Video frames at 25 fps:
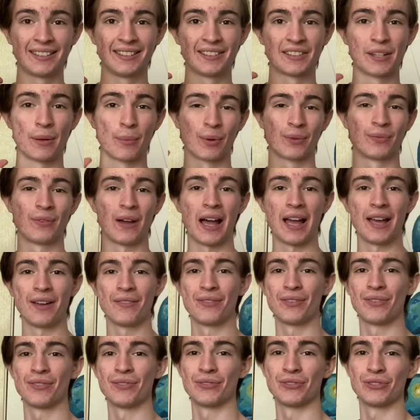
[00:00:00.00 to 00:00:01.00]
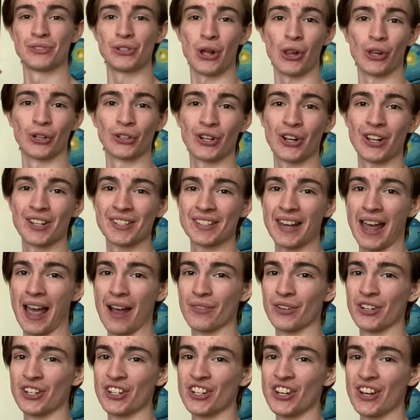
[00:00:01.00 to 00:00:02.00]
number 5, dollar cost
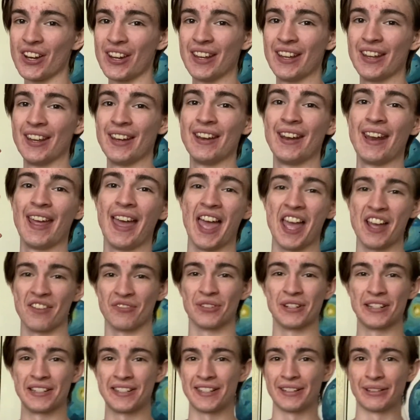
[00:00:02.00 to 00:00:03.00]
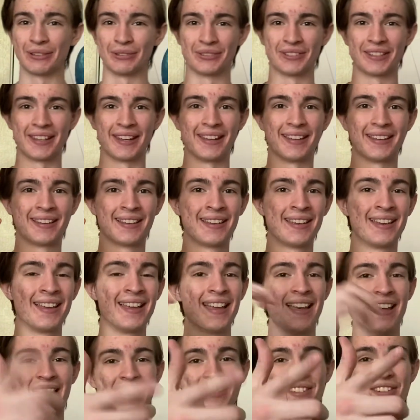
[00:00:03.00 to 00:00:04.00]
average in every single day.
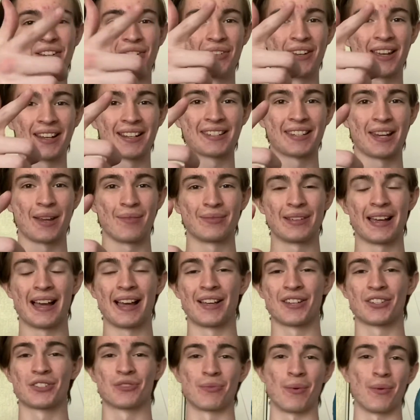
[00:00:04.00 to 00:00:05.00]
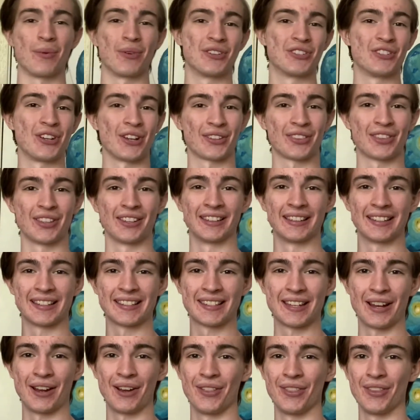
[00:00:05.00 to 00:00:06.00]
Until next time, guys, remember to check the links
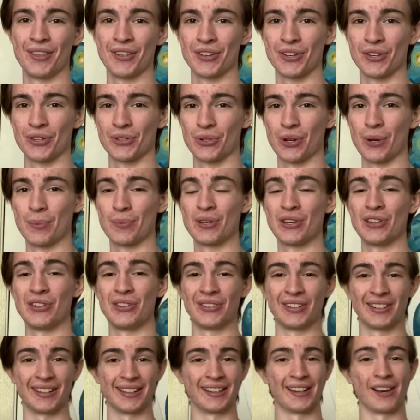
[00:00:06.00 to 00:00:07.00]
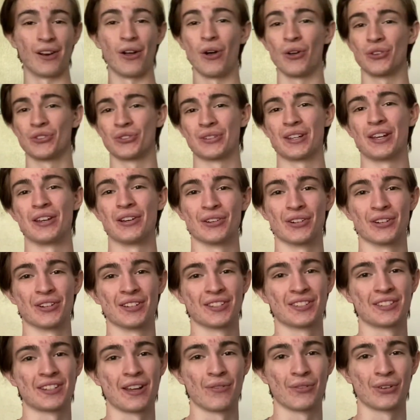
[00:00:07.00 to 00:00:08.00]
down in the description. You can also get your
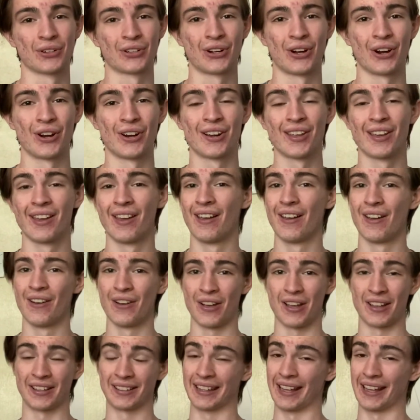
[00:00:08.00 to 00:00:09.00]
Discover card, get a